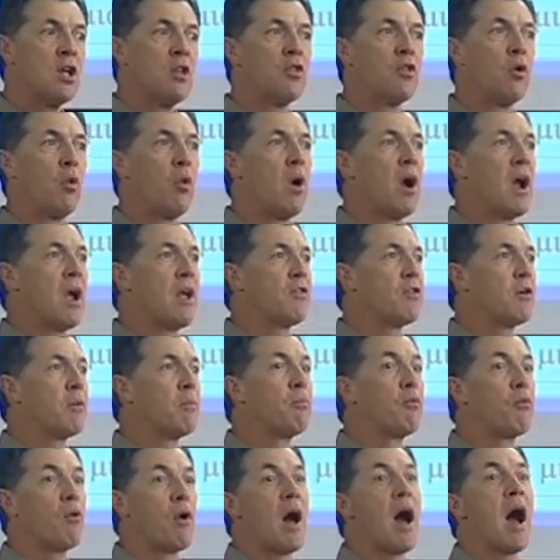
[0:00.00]
the way the
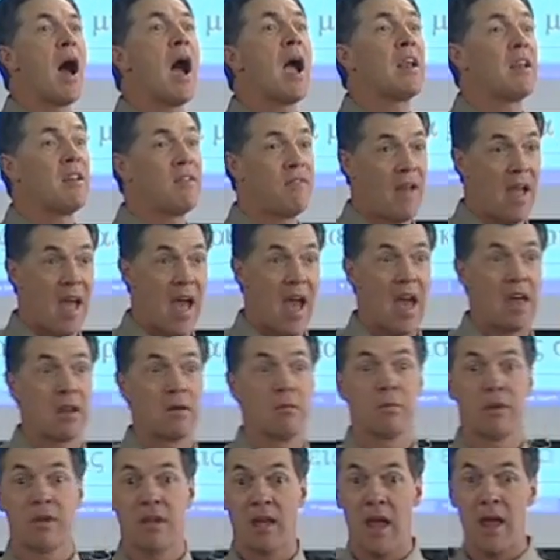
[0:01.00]
bride of
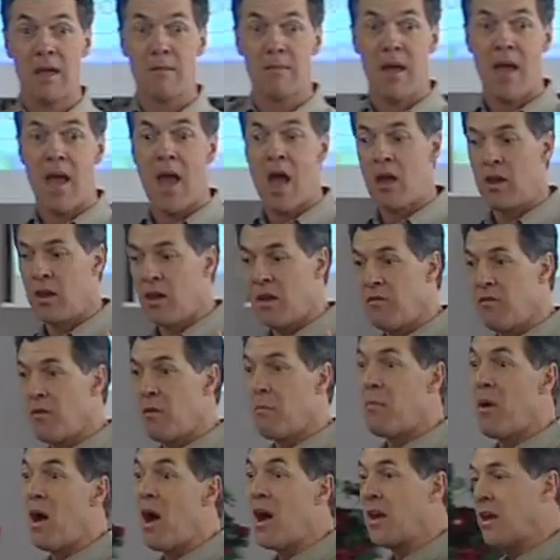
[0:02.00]
Adam came out of the
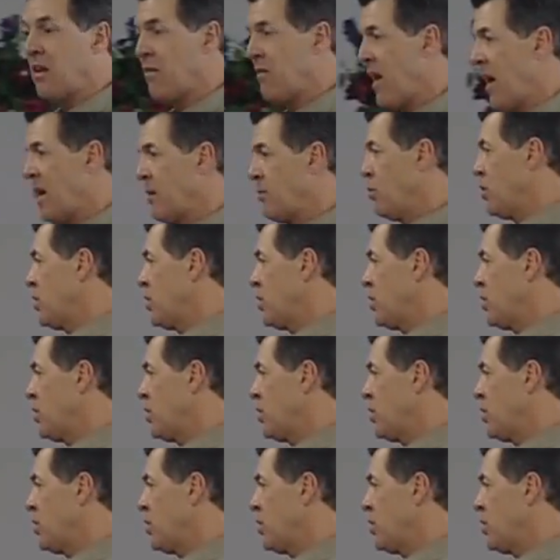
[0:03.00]
body of Adam.